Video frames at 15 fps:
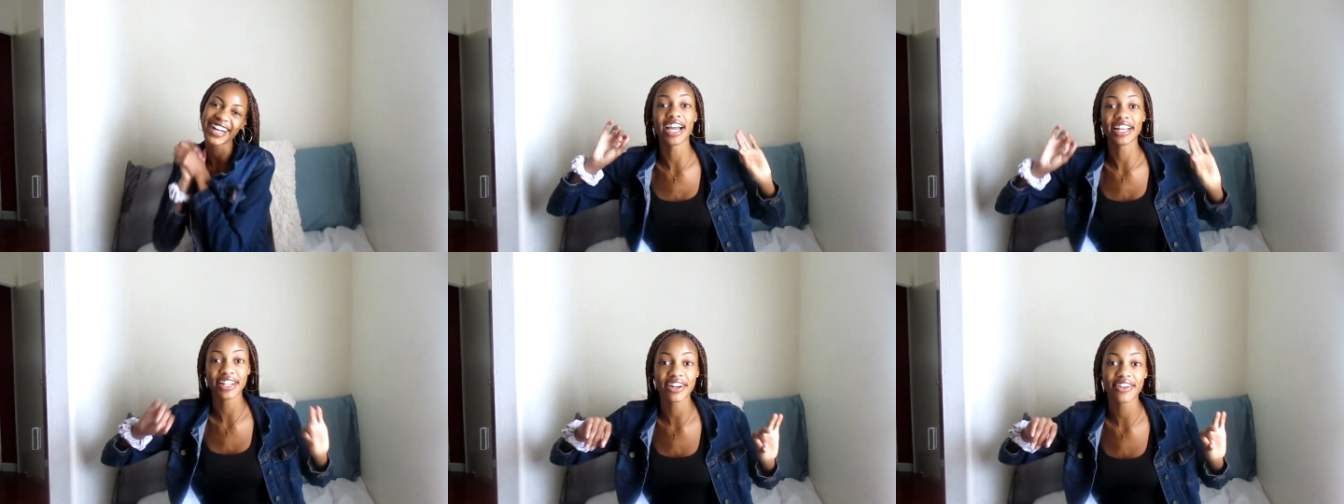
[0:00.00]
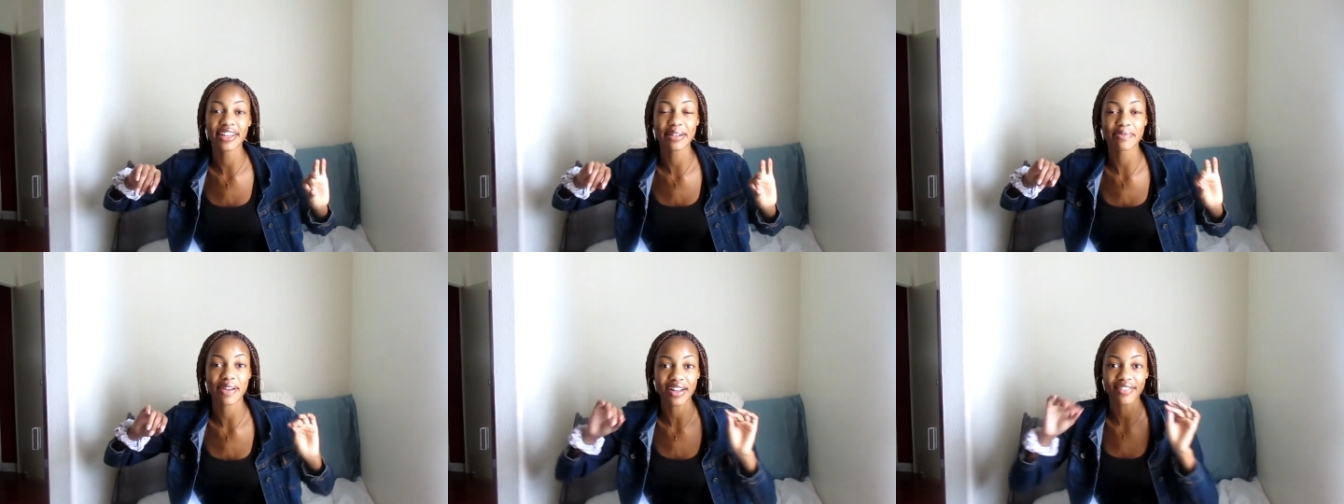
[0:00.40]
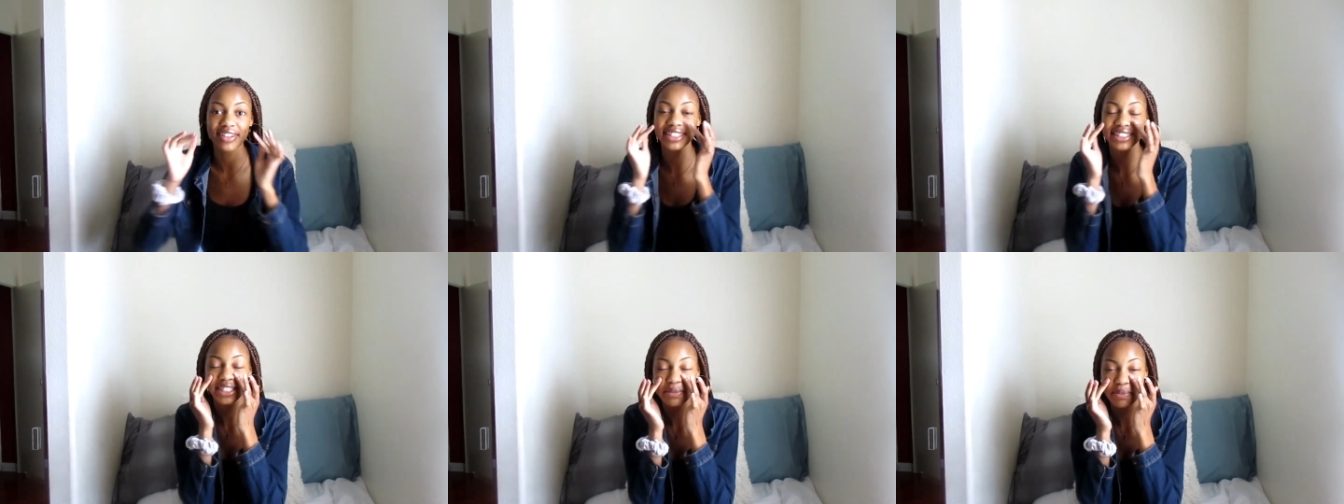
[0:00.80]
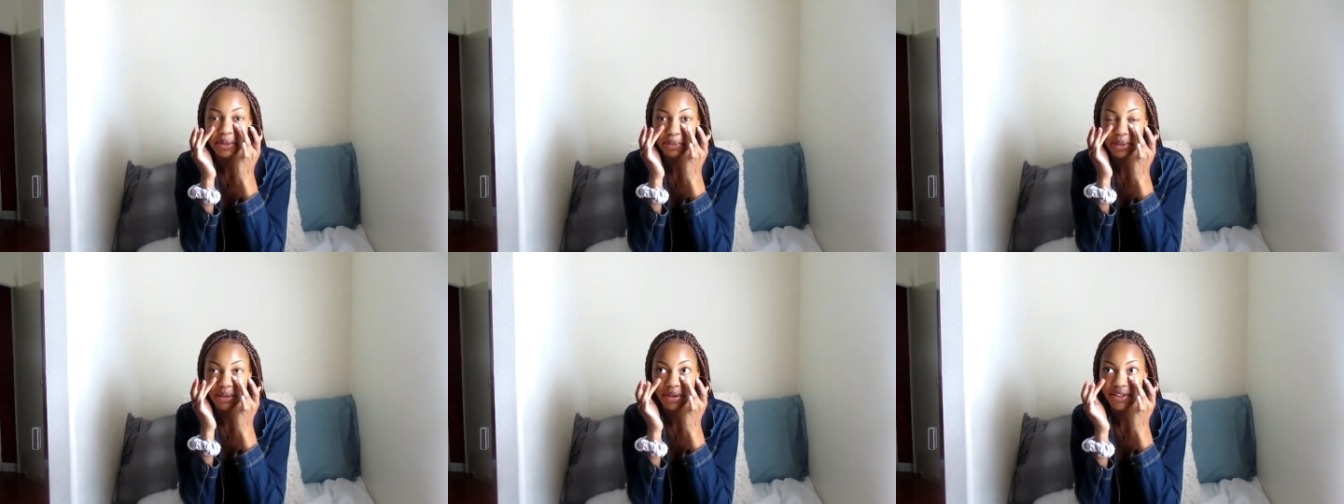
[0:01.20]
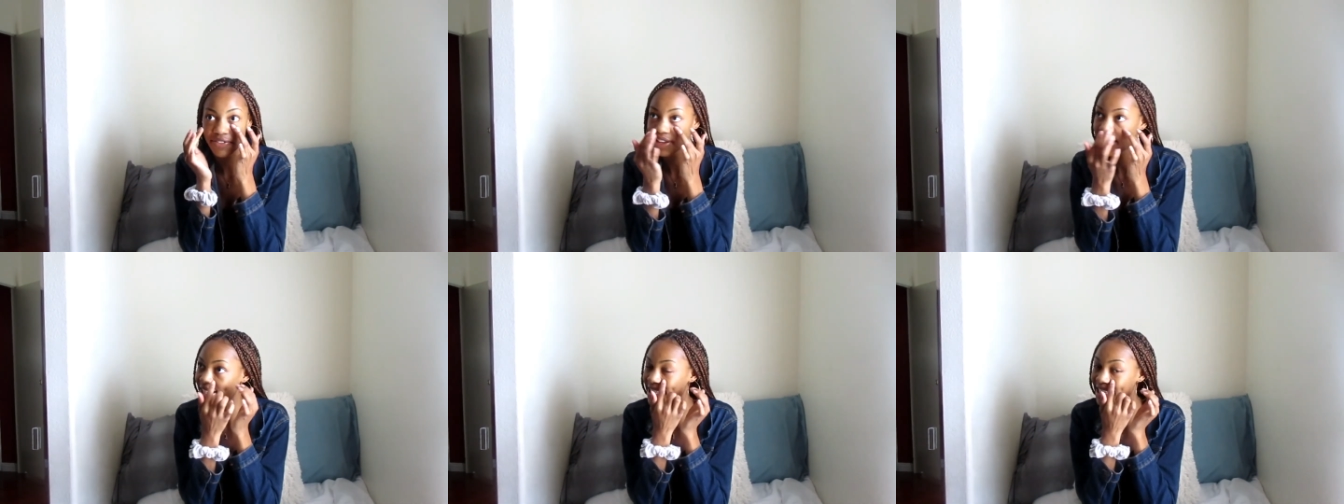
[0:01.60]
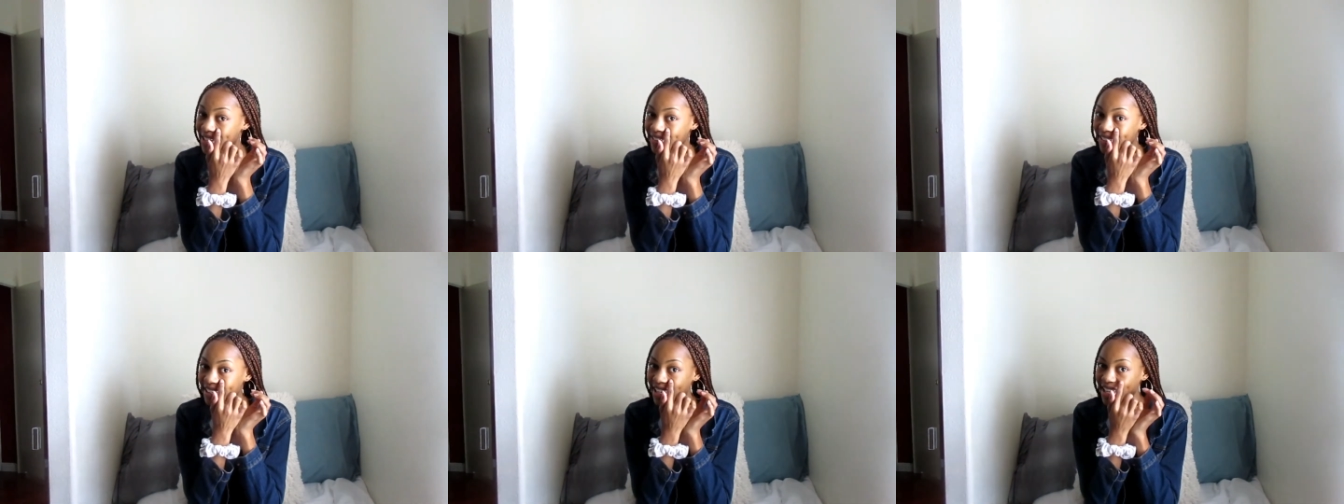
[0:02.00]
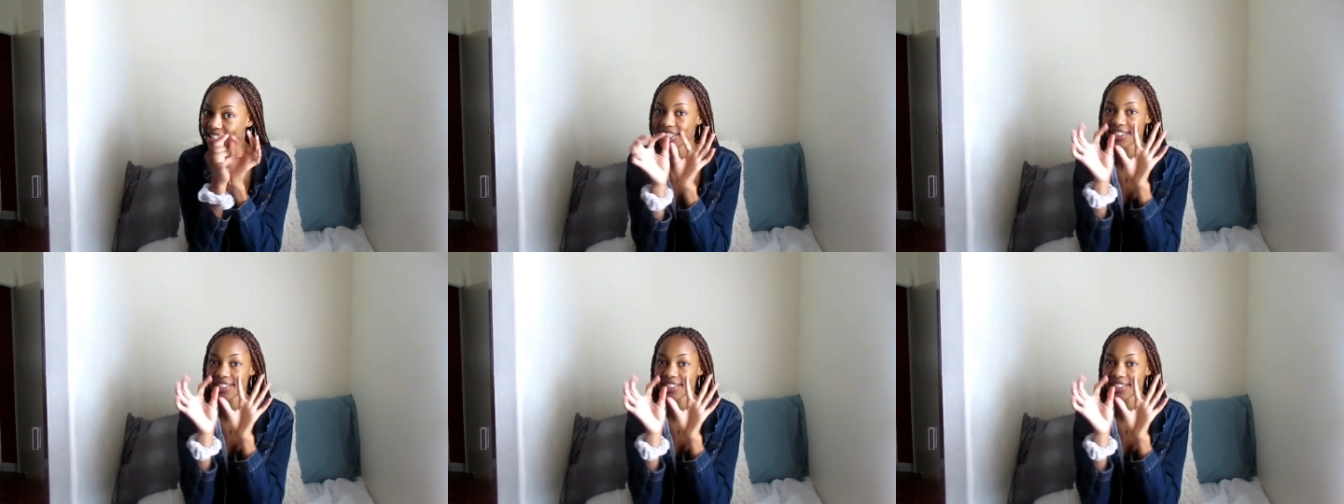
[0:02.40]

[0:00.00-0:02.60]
I know we could probably see the pimple on my face. Here it is.